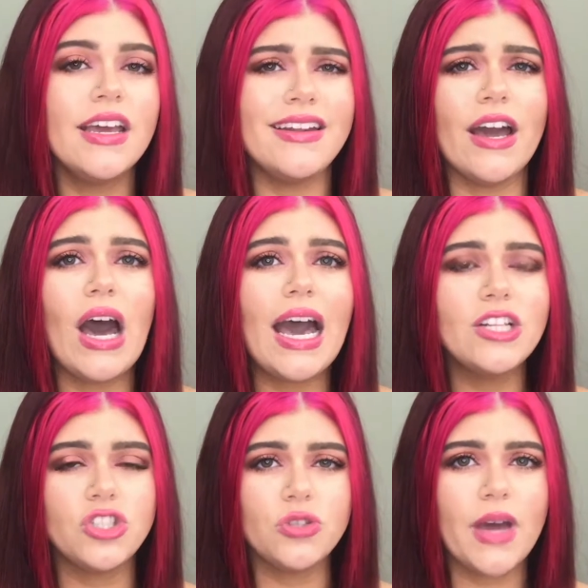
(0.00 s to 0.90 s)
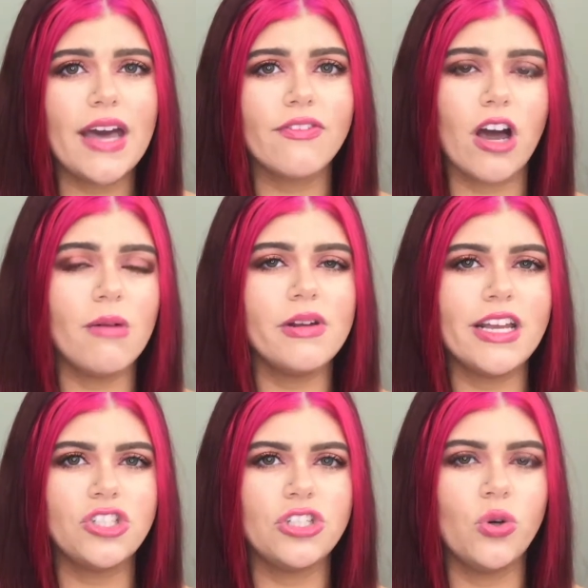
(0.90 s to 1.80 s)
Now, I do have
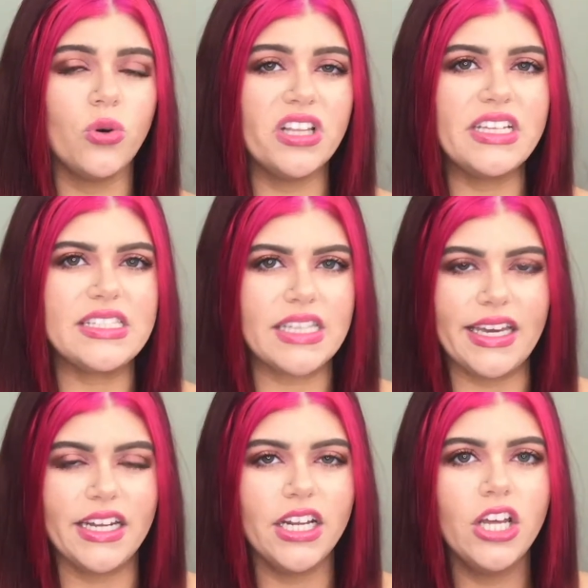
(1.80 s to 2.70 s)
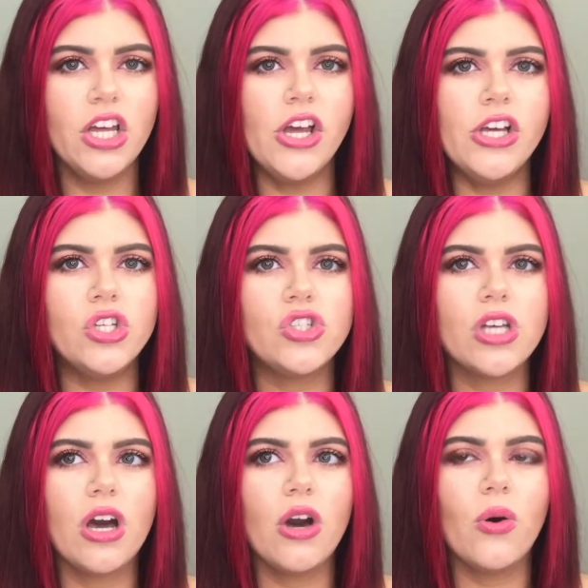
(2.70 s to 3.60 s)
combination oily skin,
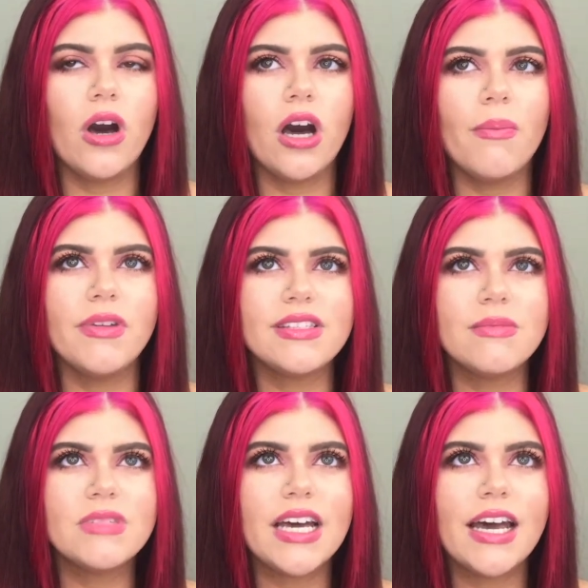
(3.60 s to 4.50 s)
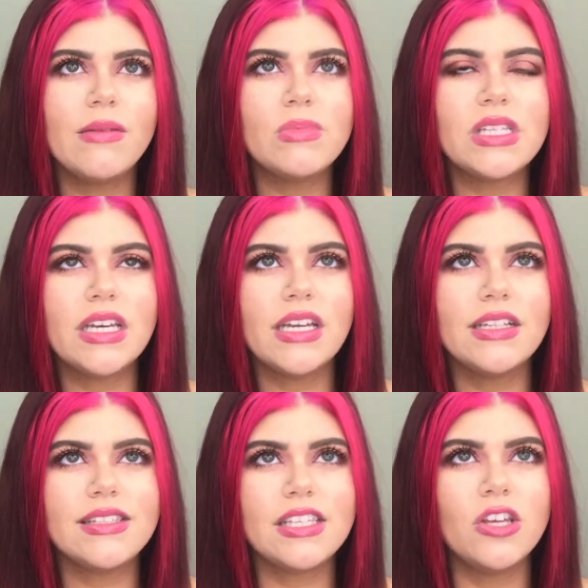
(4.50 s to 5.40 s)
so sometimes
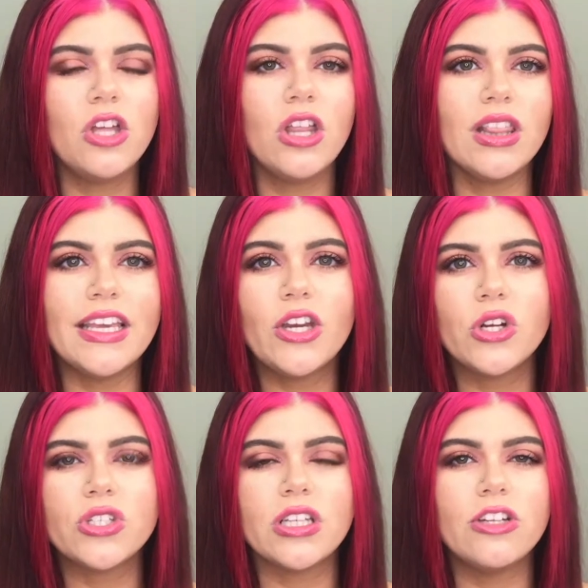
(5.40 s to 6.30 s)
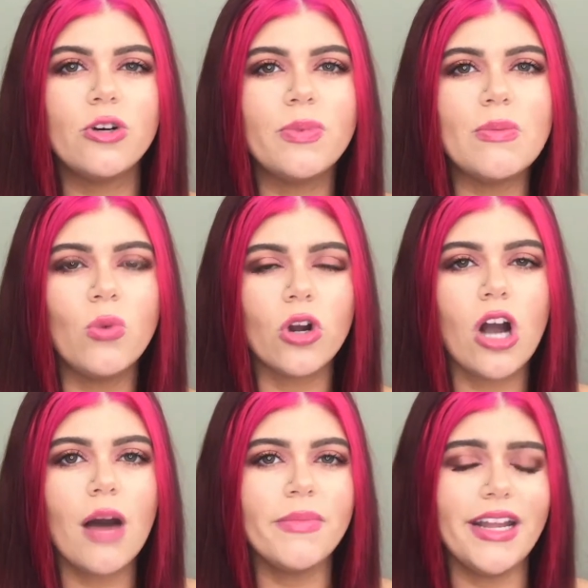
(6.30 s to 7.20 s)
it lingers a little bit more
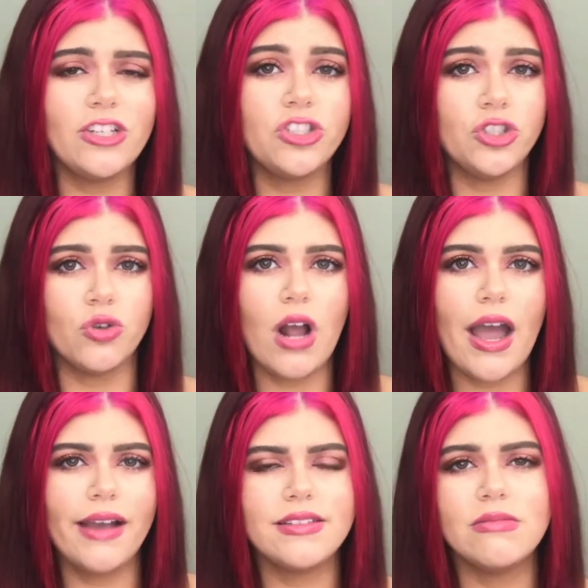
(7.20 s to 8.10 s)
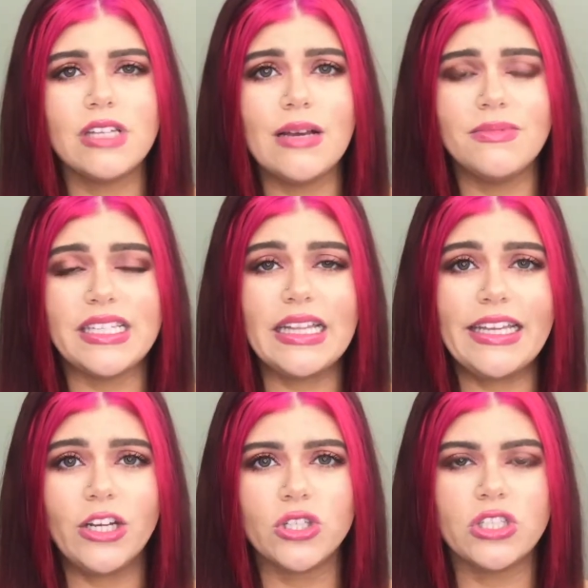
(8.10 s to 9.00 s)
combination dry. Sometimes it
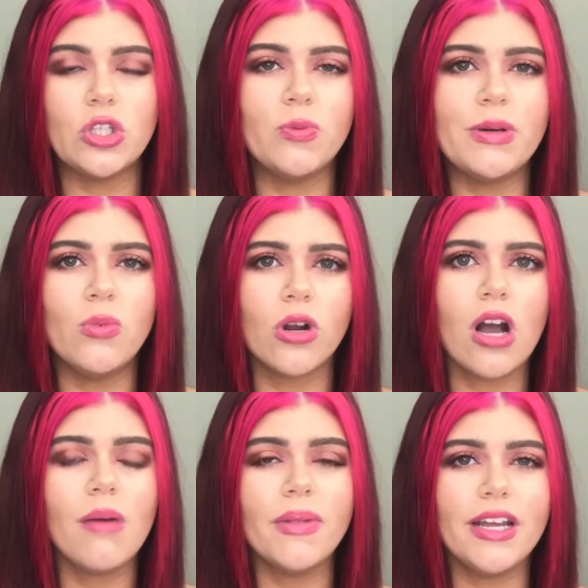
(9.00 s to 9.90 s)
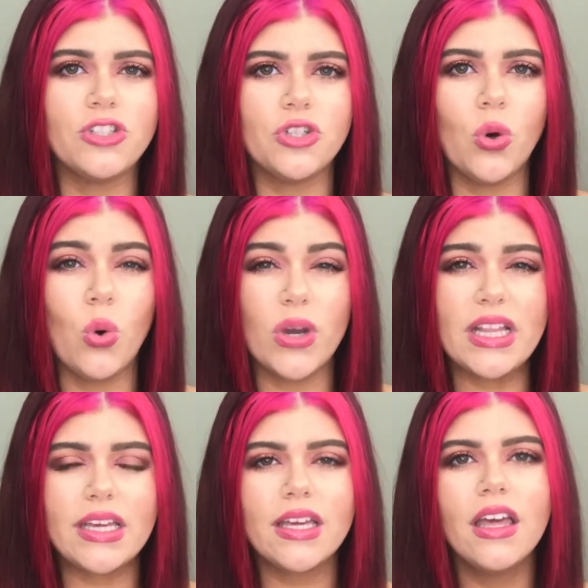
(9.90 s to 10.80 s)
lingers a little bit more combination
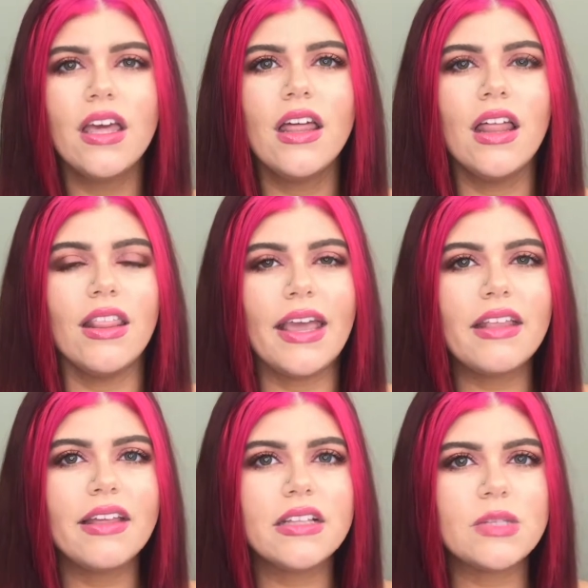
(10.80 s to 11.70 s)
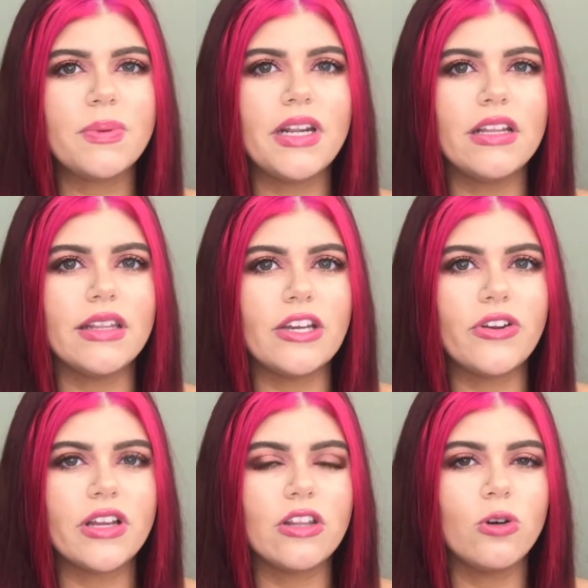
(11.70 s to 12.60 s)
oily. Lately, it's been
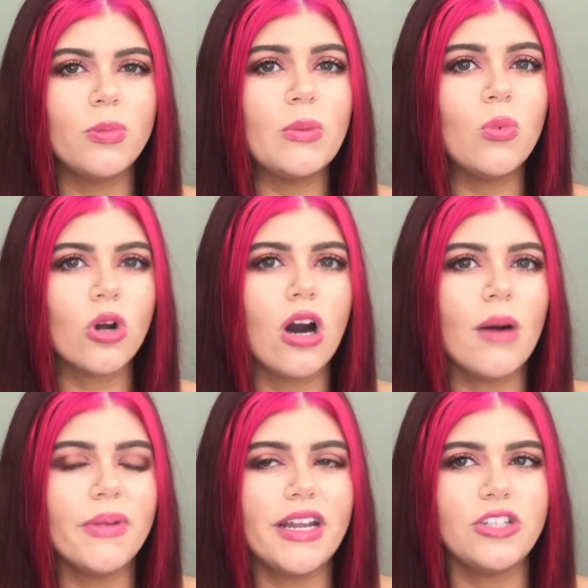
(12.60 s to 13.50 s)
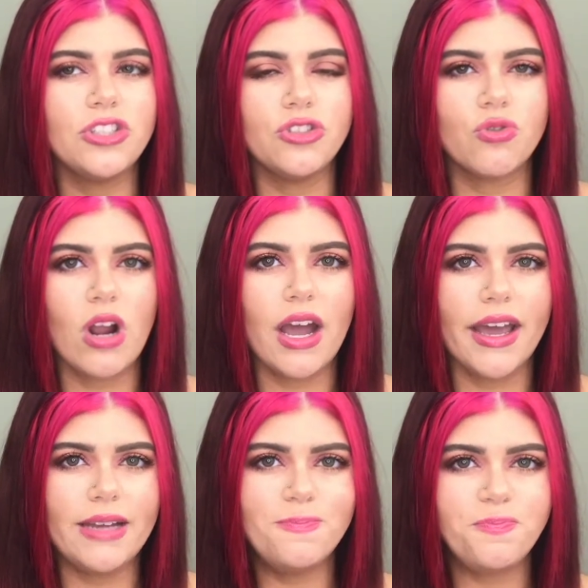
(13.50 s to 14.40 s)
lingering a little bit more combination
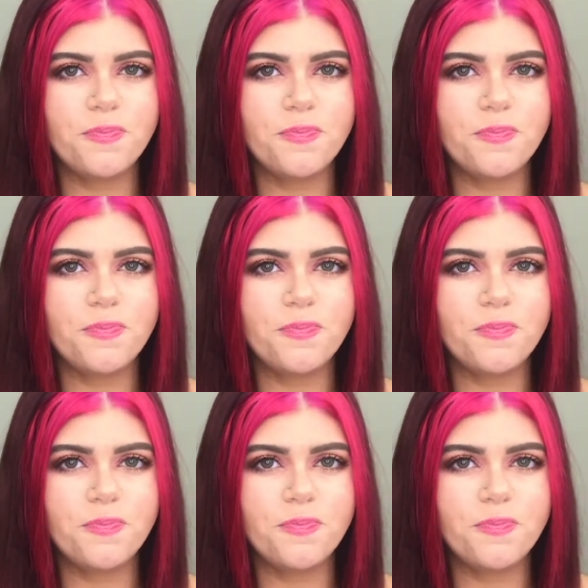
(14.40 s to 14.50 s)
dry.